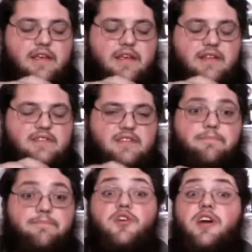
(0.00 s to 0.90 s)
it's a
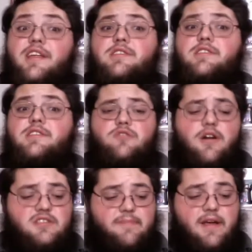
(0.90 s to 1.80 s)
pretty
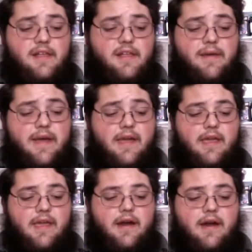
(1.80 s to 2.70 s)
strong smelling
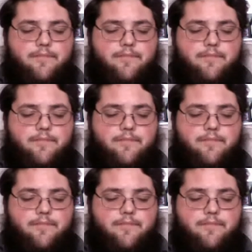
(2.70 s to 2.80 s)
backy.